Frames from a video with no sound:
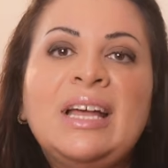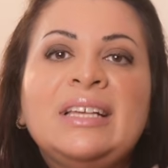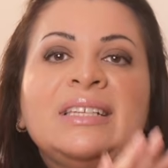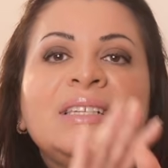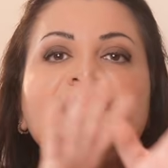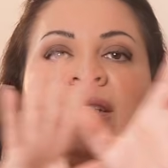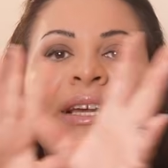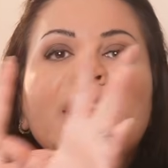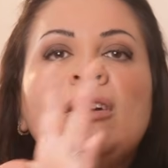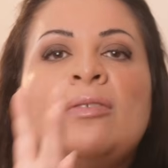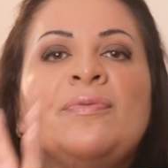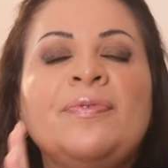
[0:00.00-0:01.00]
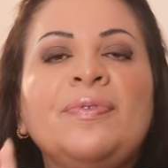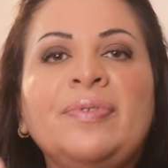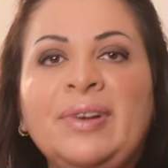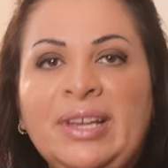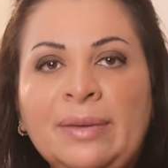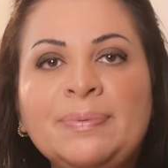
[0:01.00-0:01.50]
Sarah
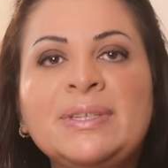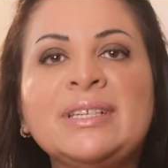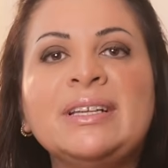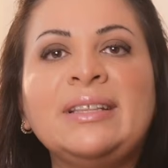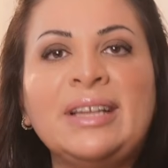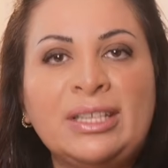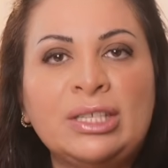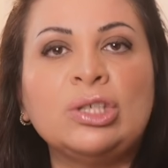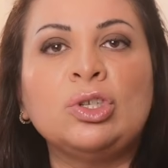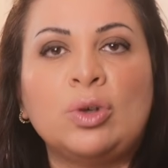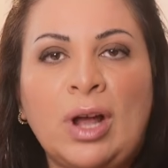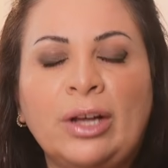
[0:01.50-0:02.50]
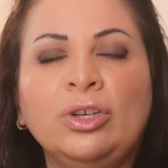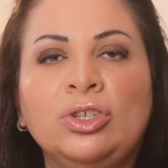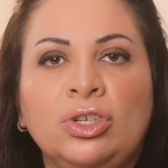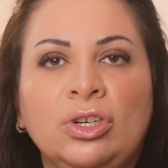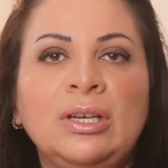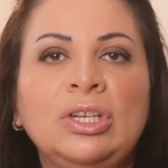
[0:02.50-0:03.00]
flips that
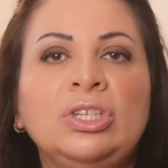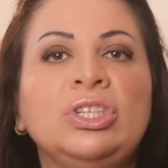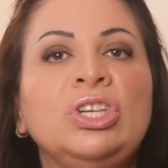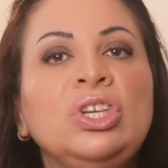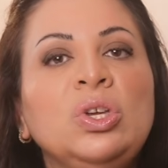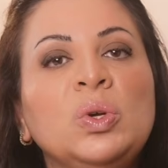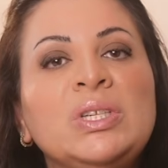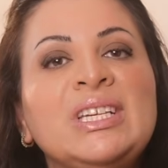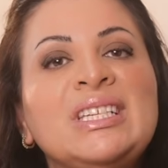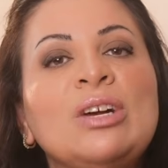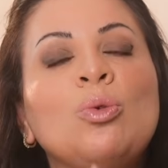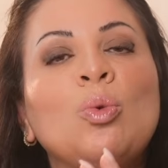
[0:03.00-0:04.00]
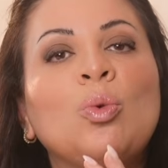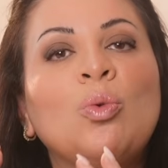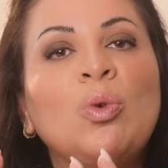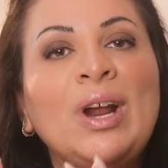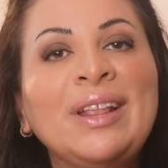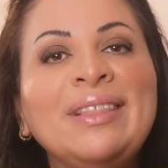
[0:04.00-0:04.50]
structure. She uses a
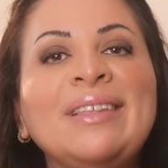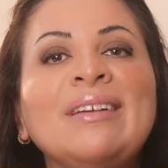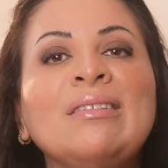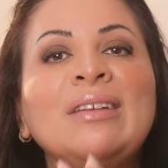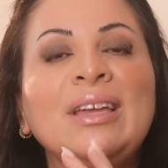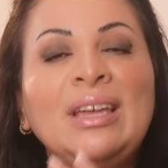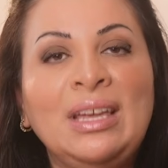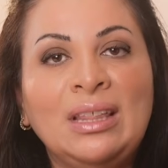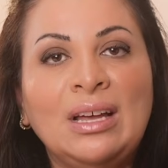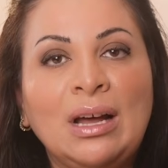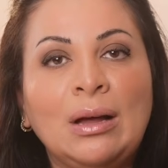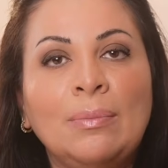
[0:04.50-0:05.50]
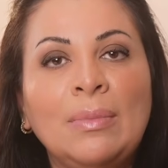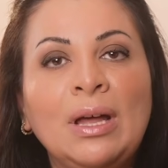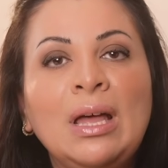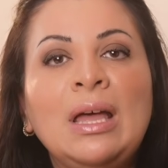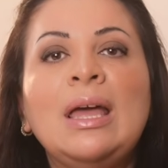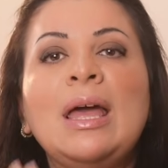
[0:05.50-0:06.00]
rental income
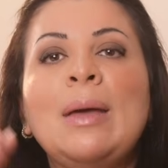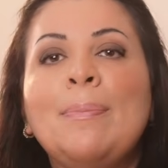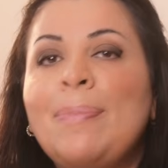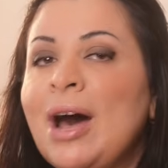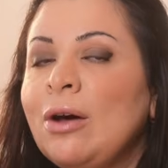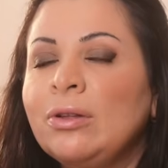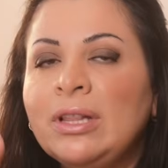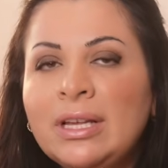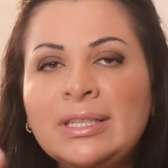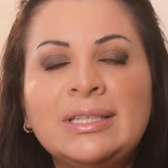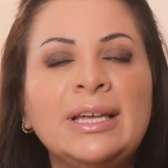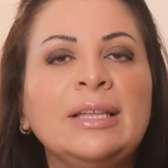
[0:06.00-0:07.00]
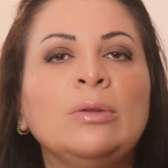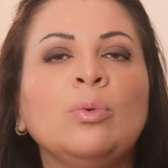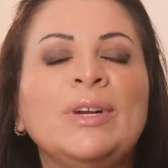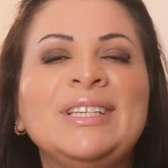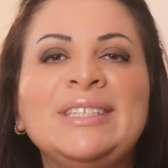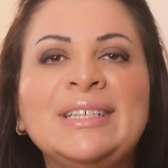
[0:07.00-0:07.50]
about, let's say,
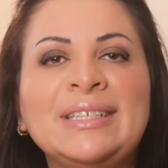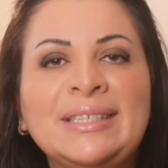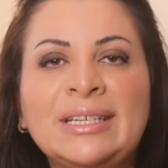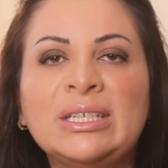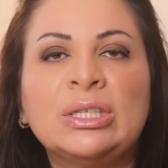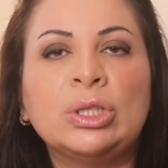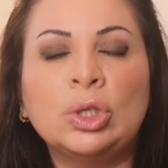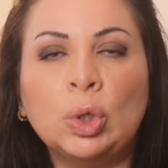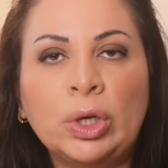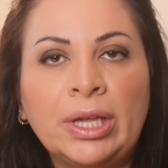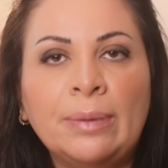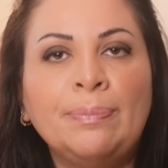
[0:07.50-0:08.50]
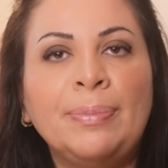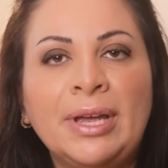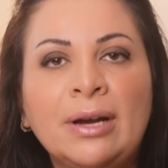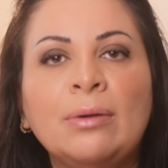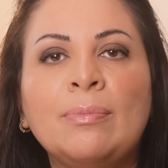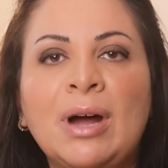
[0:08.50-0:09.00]
$26.30
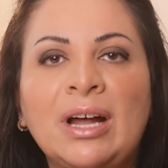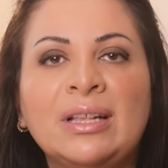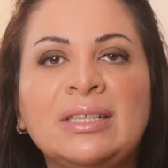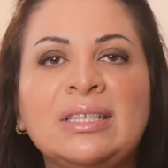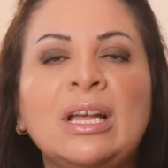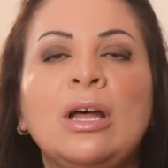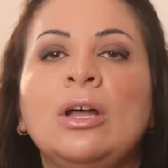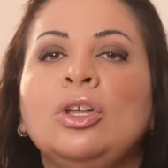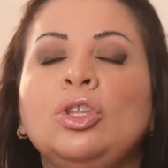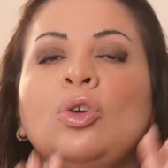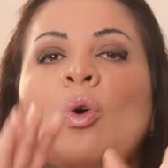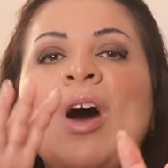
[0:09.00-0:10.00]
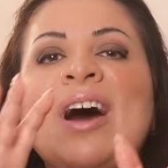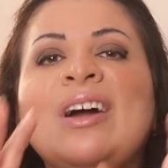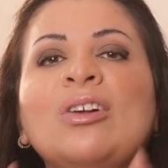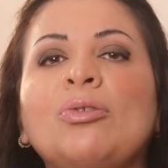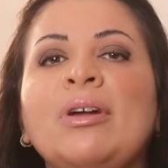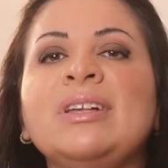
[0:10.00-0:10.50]
per month to
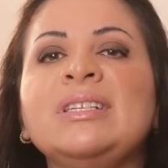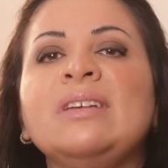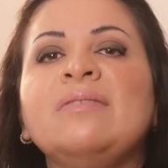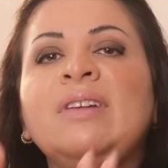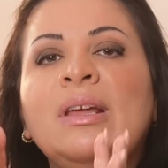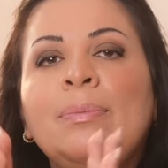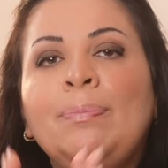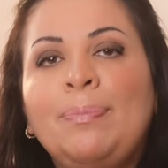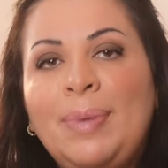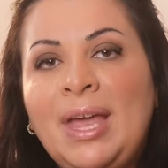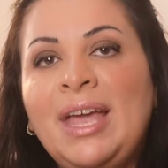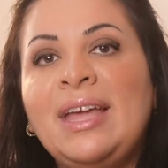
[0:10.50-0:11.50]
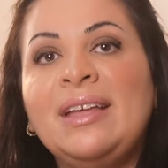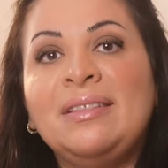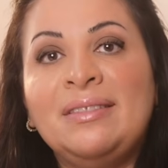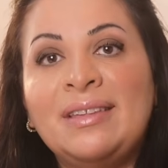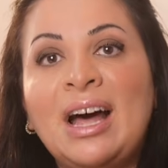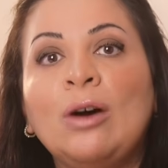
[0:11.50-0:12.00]
aggressively pay
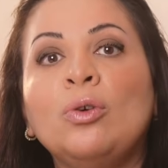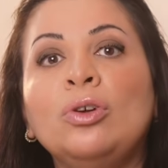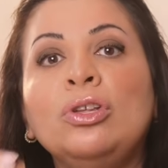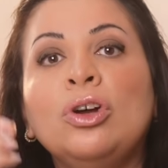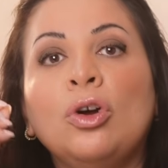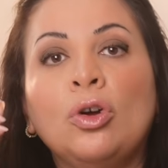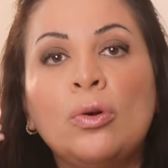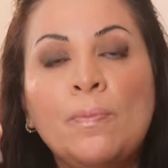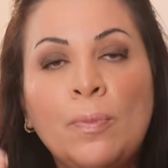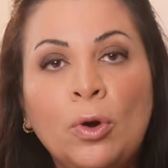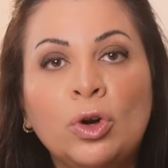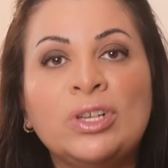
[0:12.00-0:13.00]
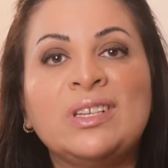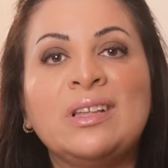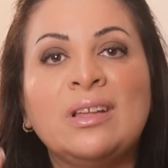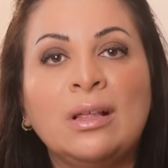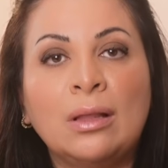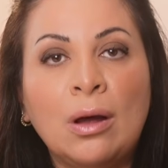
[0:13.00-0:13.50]
down her
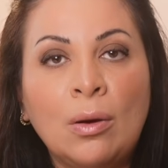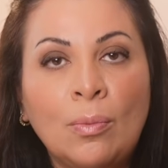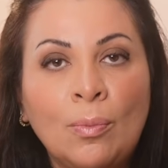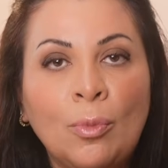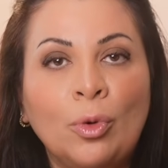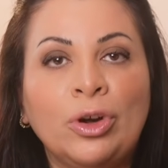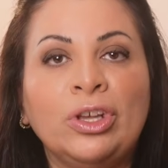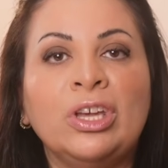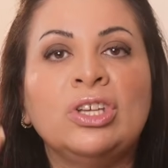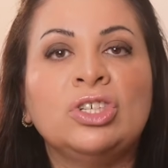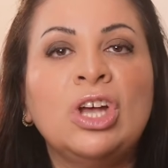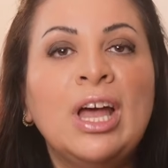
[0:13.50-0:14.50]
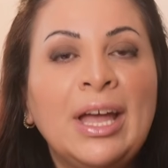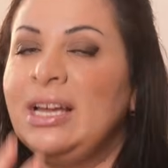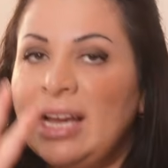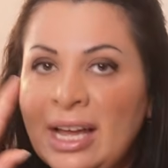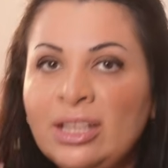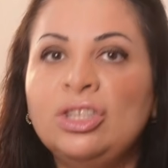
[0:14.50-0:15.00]
personal mortgage
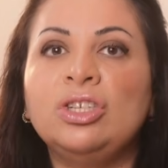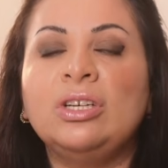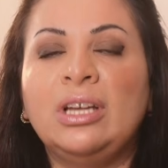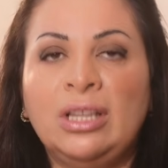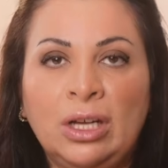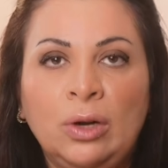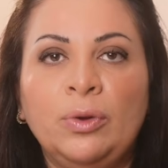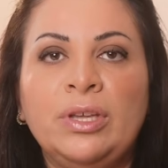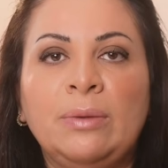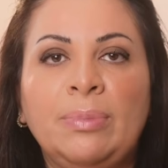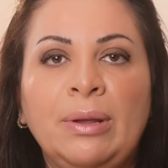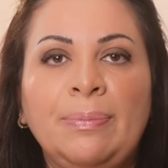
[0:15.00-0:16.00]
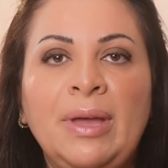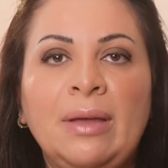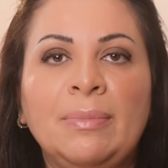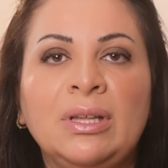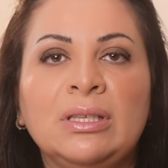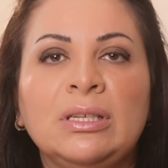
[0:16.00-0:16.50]
and including
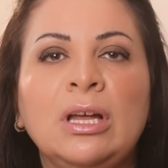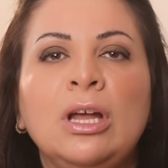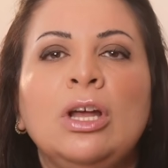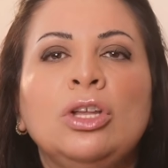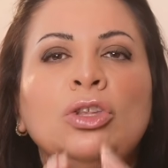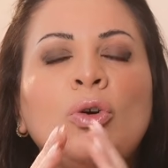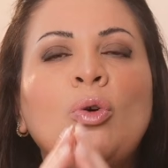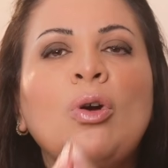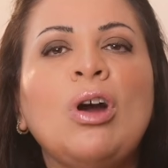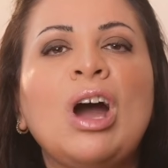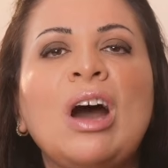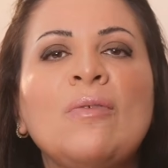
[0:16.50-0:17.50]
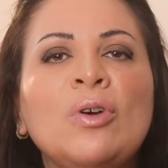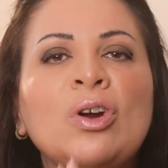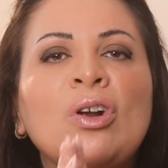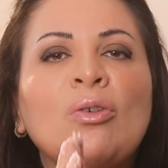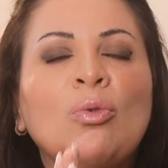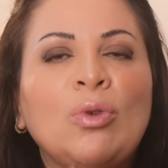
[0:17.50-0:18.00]
prepayments. To
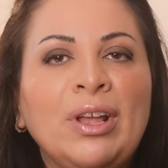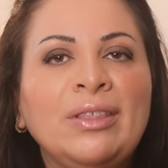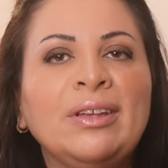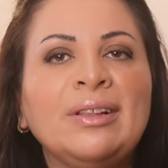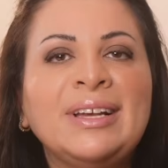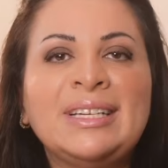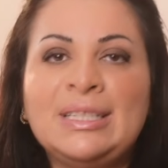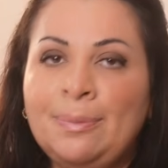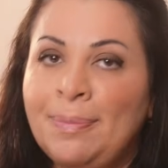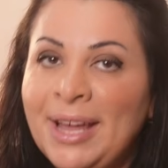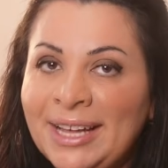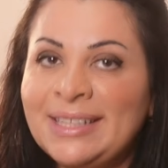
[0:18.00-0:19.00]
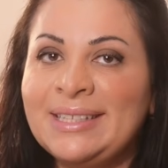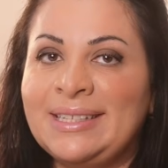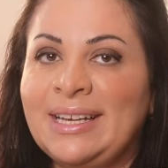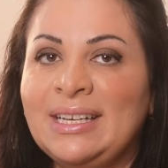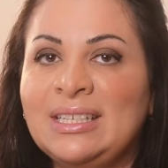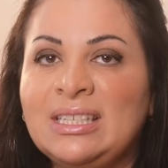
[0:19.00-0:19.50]
cover rental
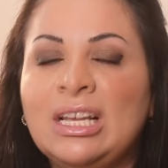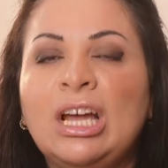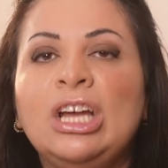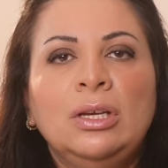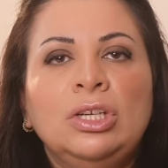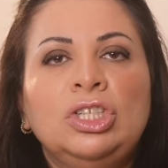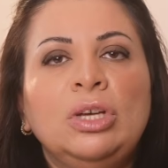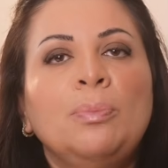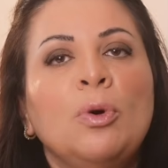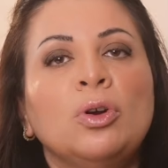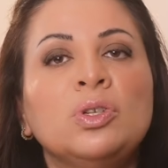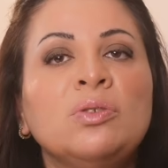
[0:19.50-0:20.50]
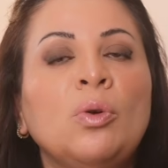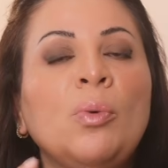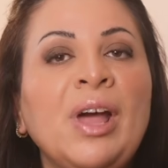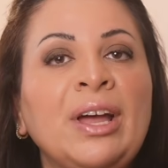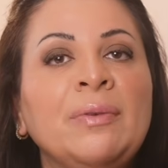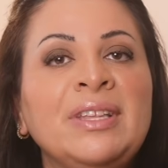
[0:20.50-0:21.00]
expenses, she borrows from
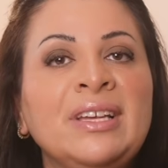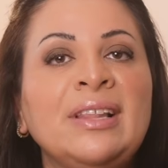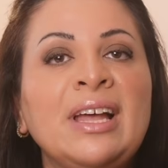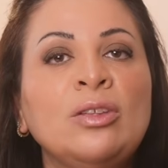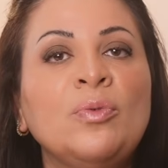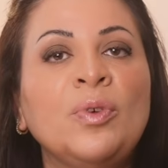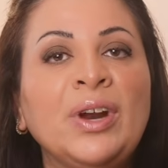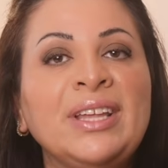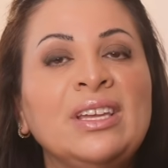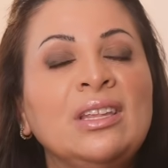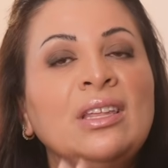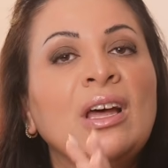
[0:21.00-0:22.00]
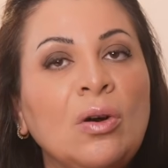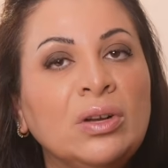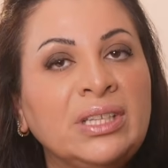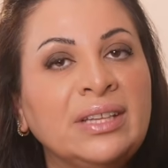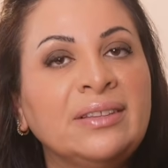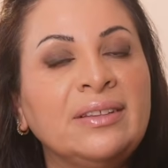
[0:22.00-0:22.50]
equity line of credit
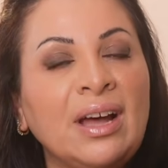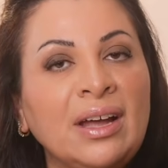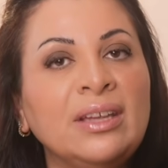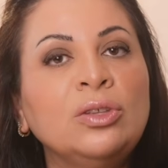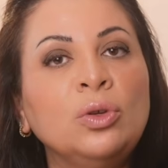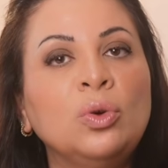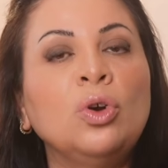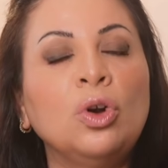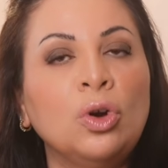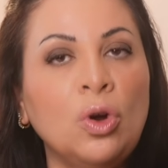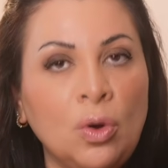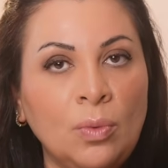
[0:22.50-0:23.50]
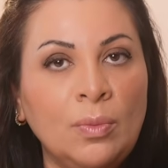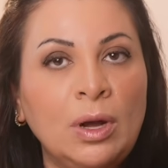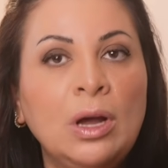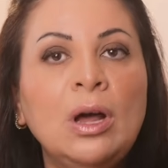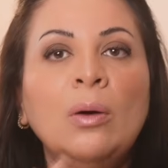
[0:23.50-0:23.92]
that tied to her home.